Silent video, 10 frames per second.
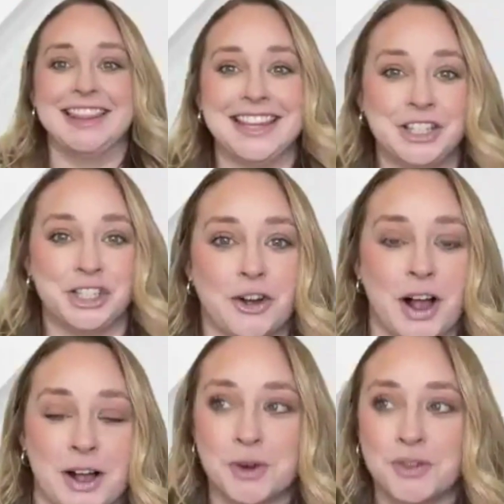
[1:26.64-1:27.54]
thanks, Joe.
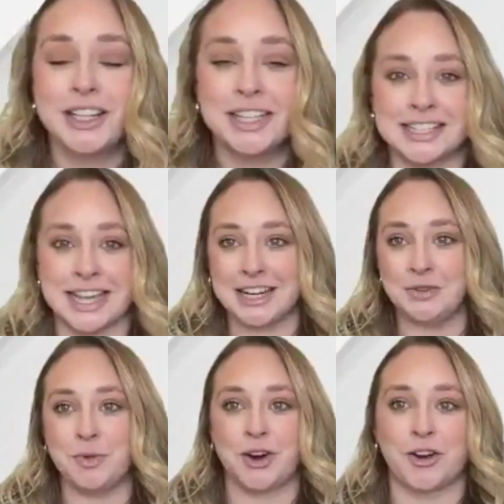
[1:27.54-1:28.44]
We're really
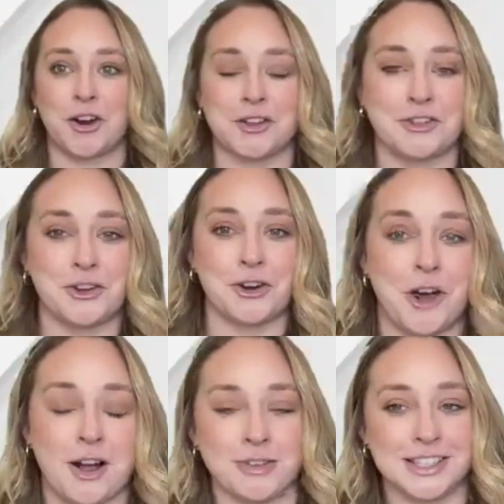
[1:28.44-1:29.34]
excited. We're on our third
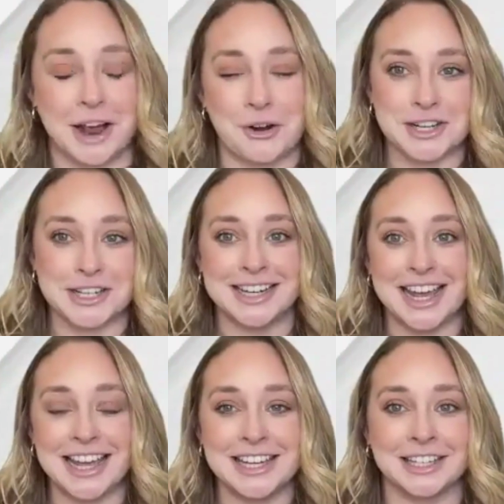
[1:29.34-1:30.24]
office hour
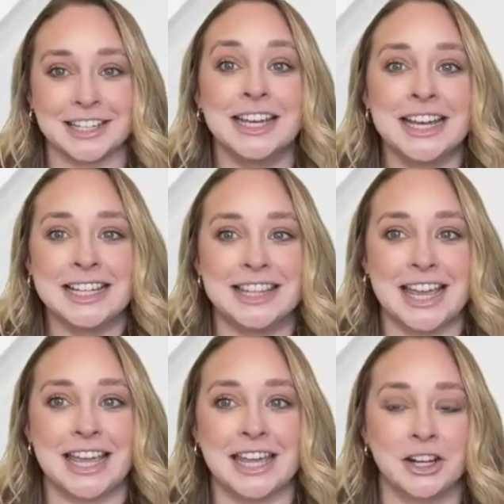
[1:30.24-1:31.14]
today, and
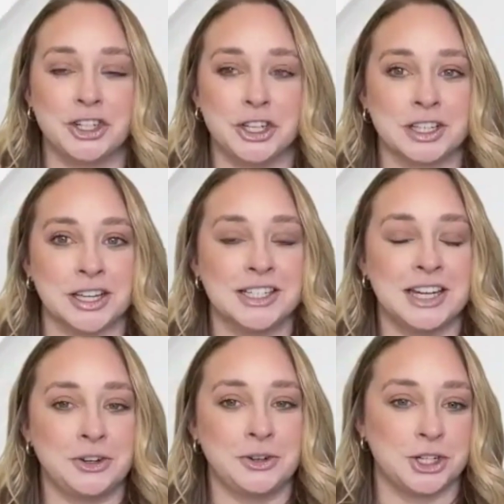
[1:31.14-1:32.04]
they just
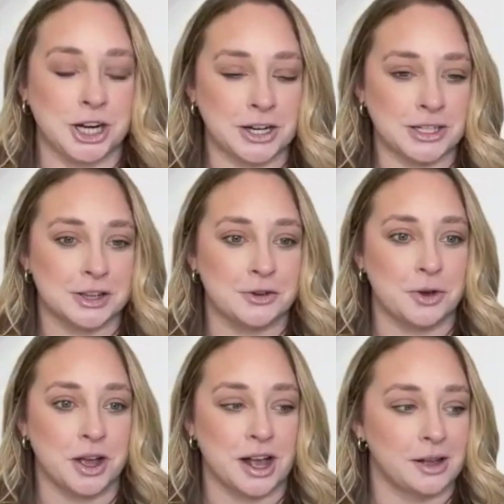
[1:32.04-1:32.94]
continue to share
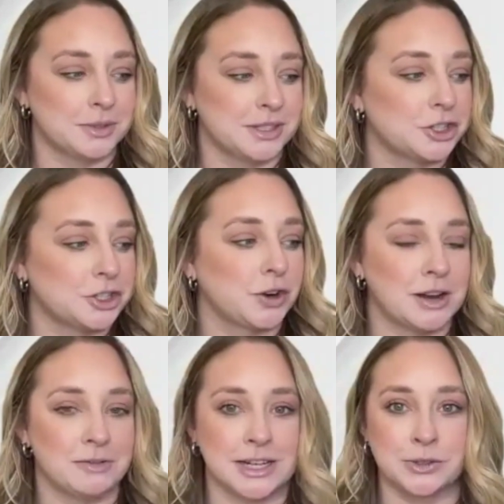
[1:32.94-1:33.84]
such
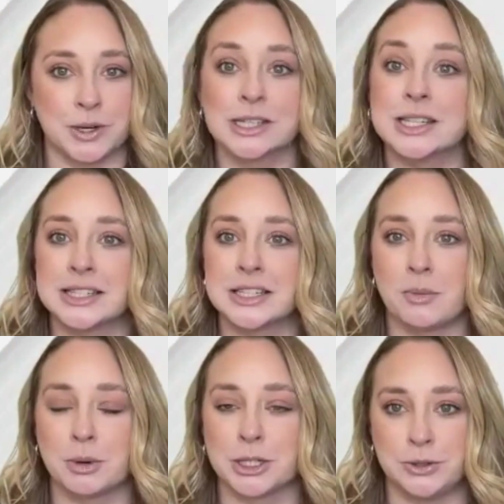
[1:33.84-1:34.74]
great resources and
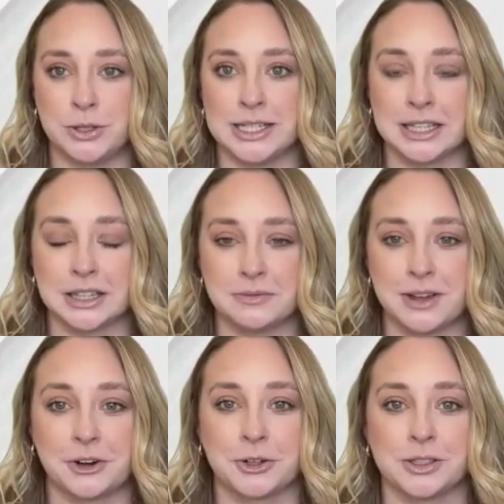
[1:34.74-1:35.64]
opportunities at the
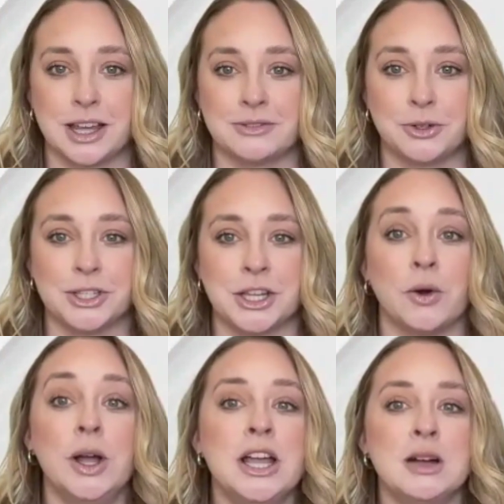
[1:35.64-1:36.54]
federal level.
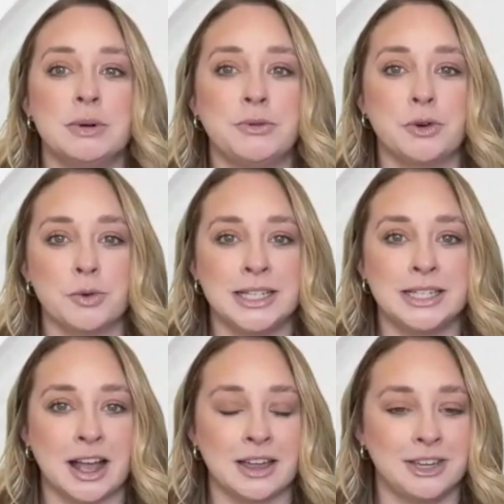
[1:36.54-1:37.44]
So before we
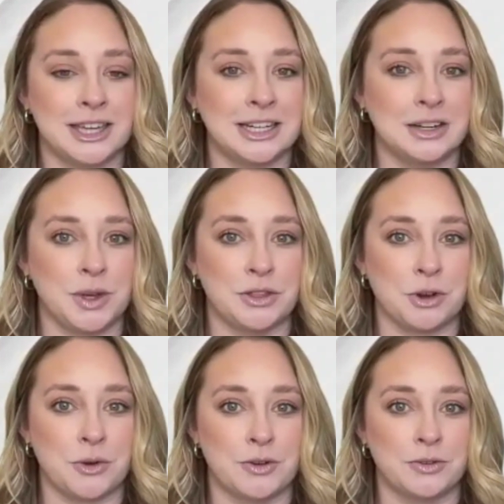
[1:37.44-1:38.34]
dive in and we
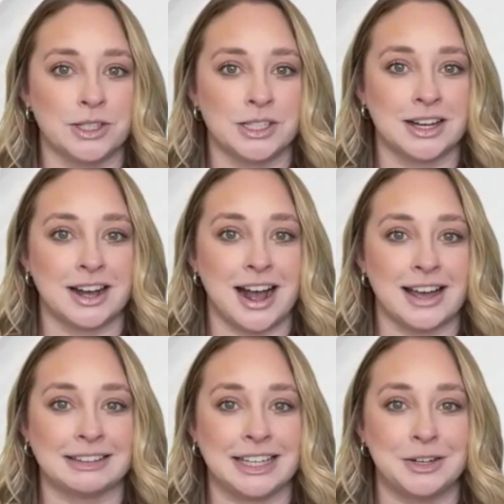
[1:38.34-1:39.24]
throw it over to
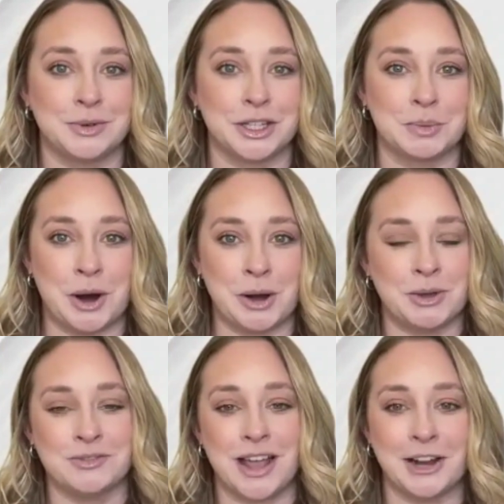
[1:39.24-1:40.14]
Eileen with the
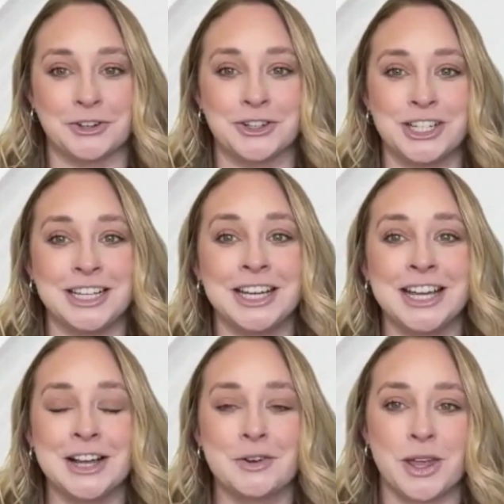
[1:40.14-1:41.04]
Department of Energy,
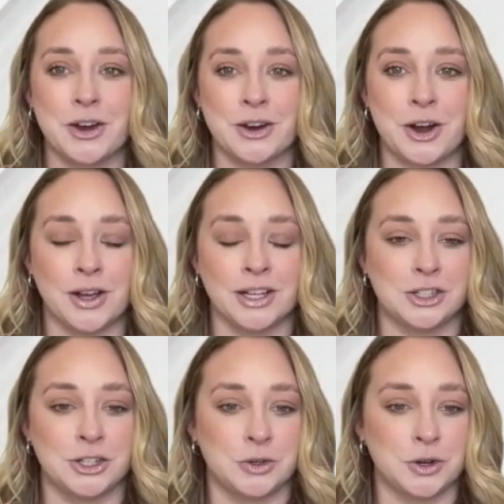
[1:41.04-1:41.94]
we are going
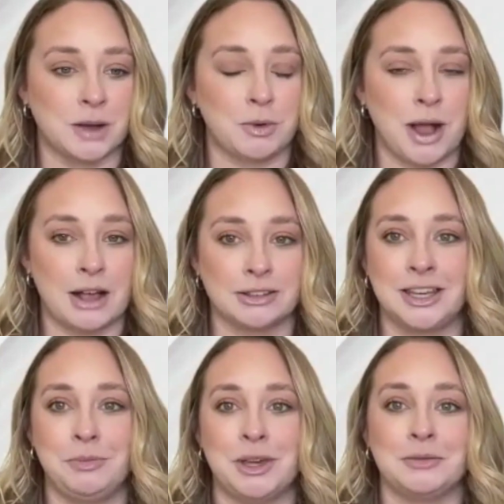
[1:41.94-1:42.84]
to just do a couple
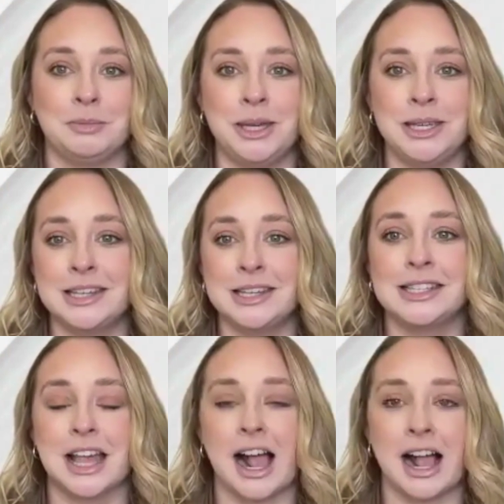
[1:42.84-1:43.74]
housekeeping
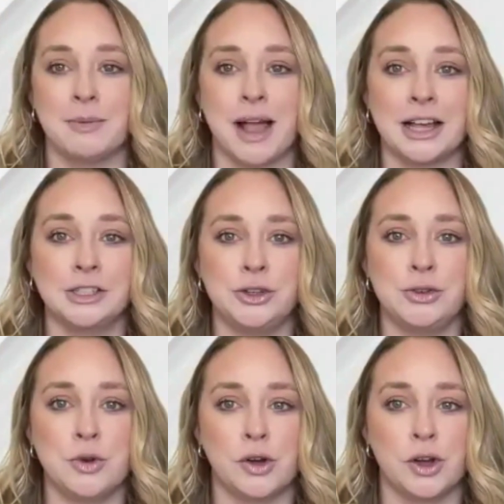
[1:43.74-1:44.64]
pieces. As
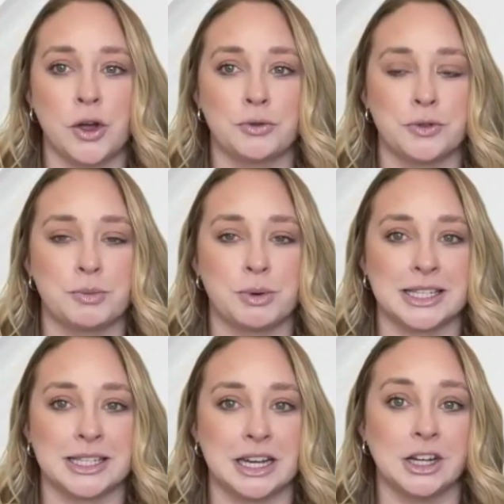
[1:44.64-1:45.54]
you go through the
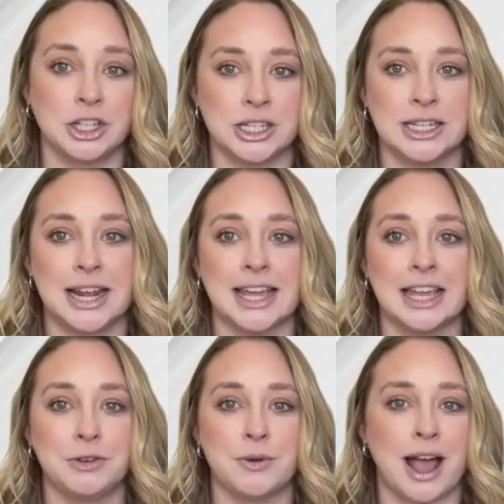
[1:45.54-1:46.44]
presentation today,
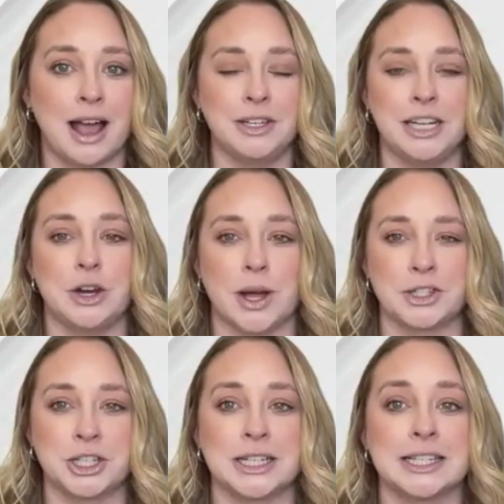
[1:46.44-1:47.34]
if you have any
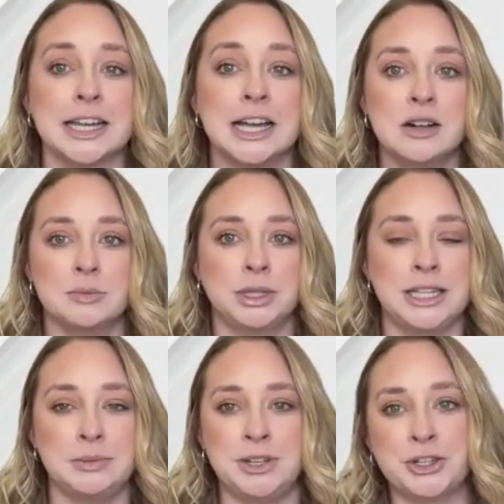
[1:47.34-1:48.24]
questions,
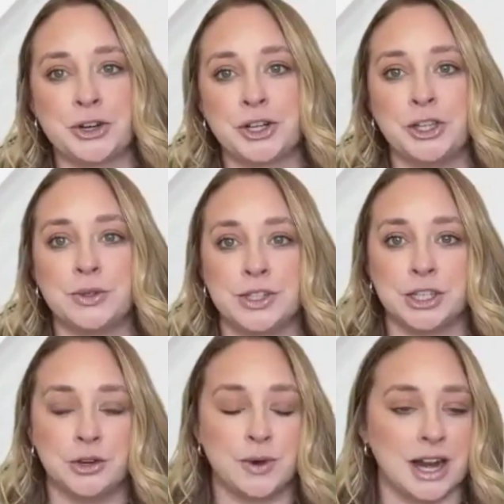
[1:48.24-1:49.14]
please be sure to use the
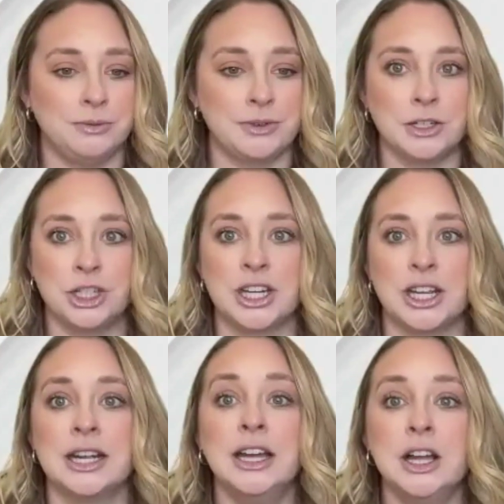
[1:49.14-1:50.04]
Q&A
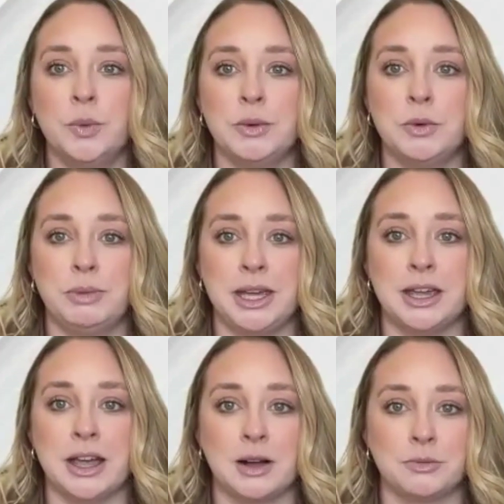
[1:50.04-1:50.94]
function. We will be